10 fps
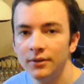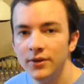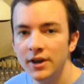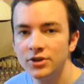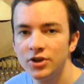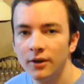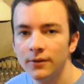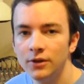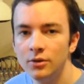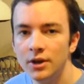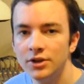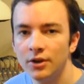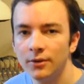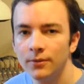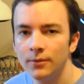VHF and
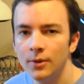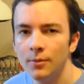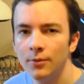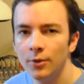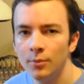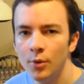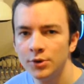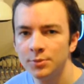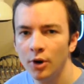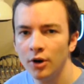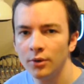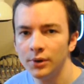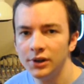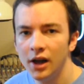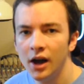UHF, for the most part,
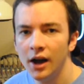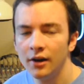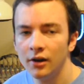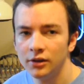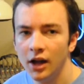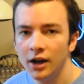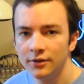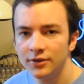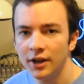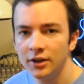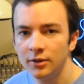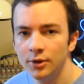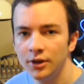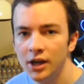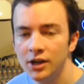rely on line of sight
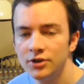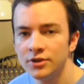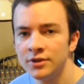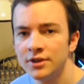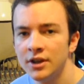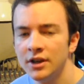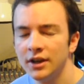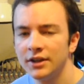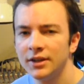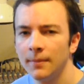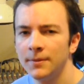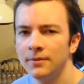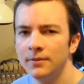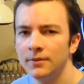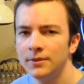communications except
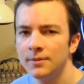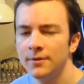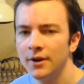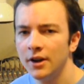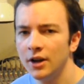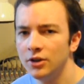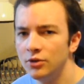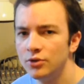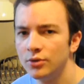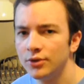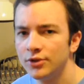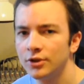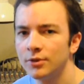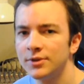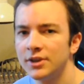in some very unusual
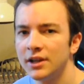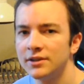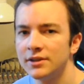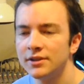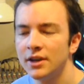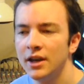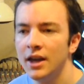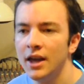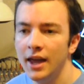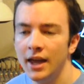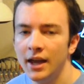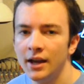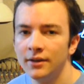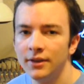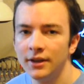circumstances,
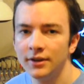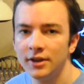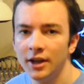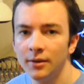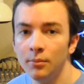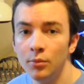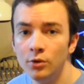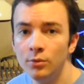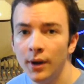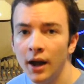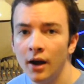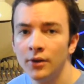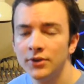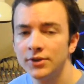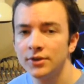and things like moon
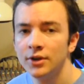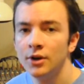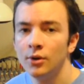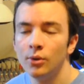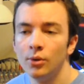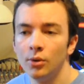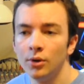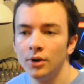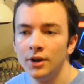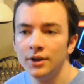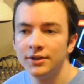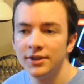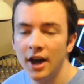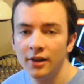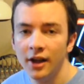bounce or
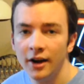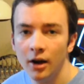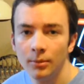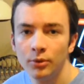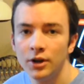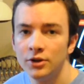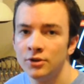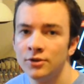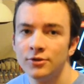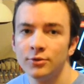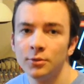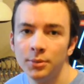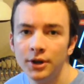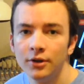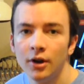satellite operations or
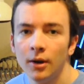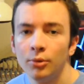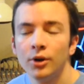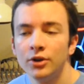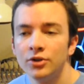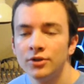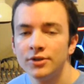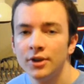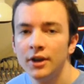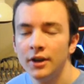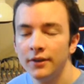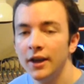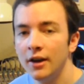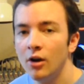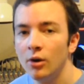repeater operations,
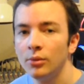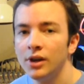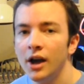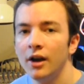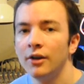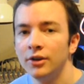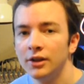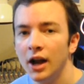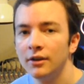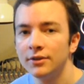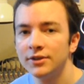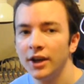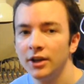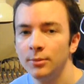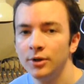they all rely on line of
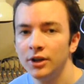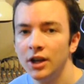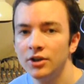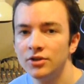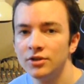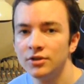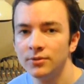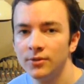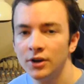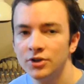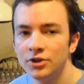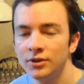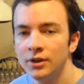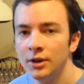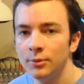sight communication to
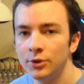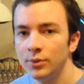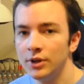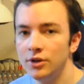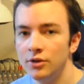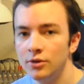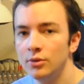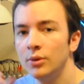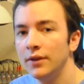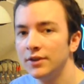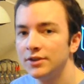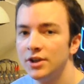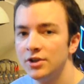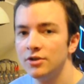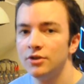function between you and the
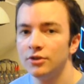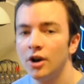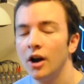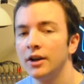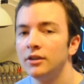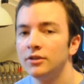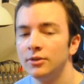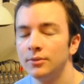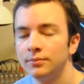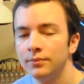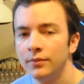station that you're talking to.